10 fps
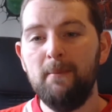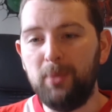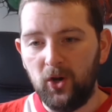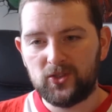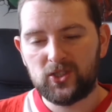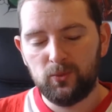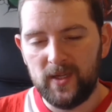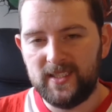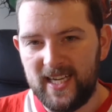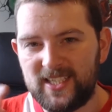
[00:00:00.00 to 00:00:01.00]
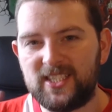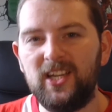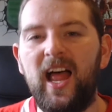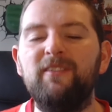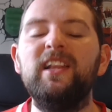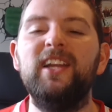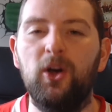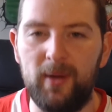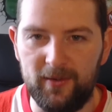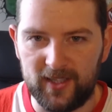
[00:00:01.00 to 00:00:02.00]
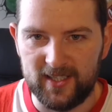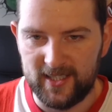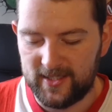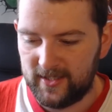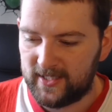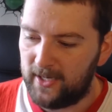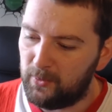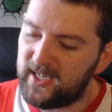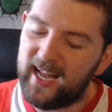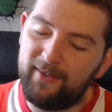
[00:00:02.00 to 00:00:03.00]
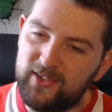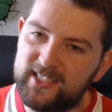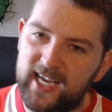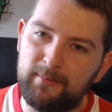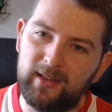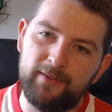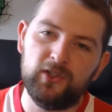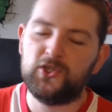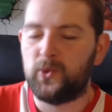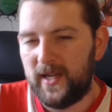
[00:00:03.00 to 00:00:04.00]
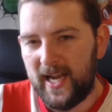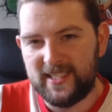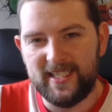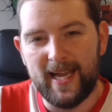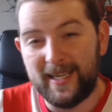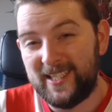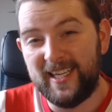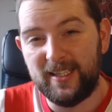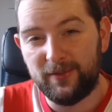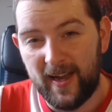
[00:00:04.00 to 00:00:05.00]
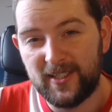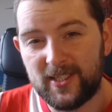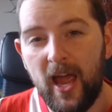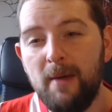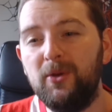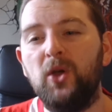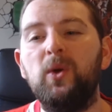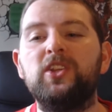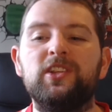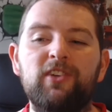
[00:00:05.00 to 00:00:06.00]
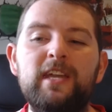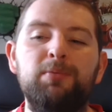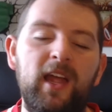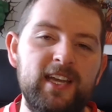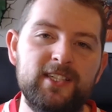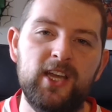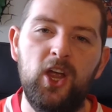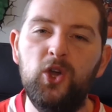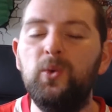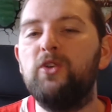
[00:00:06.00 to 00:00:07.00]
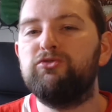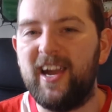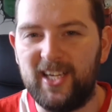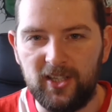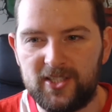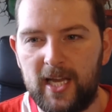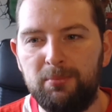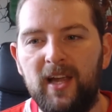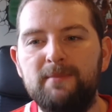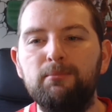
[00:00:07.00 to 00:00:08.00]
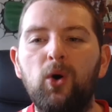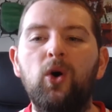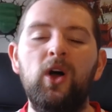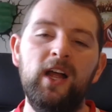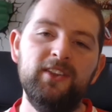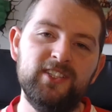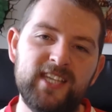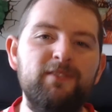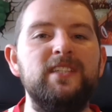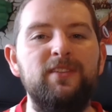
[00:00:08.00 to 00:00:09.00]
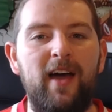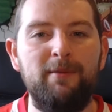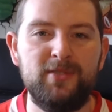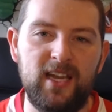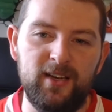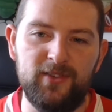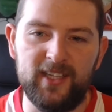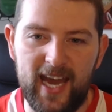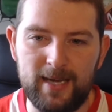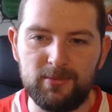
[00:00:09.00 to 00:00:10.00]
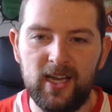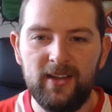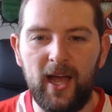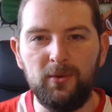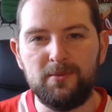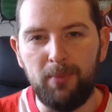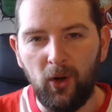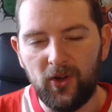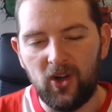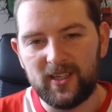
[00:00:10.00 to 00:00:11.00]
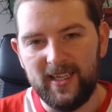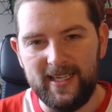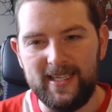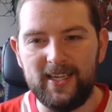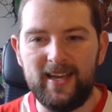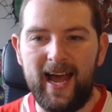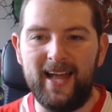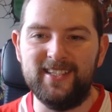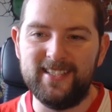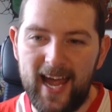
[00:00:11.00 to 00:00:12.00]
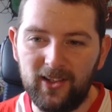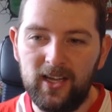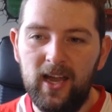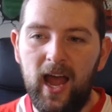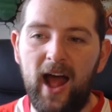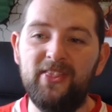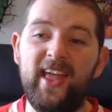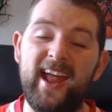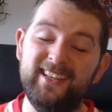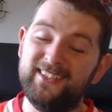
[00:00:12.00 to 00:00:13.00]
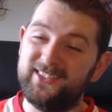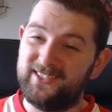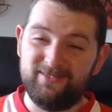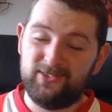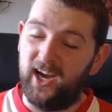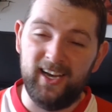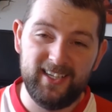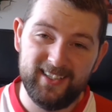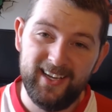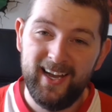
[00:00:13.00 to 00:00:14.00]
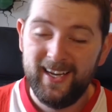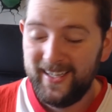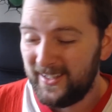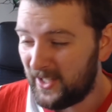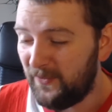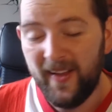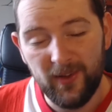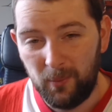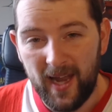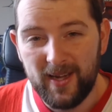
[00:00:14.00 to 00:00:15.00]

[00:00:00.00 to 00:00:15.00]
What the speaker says: but we did still have a little bit of consistency. We didn't have the same level as 2018-19 in defence, but there were 3 players who were regulars. They played more than 75% of the games. That was Baldock, Egan, and Anel. And then the fact that we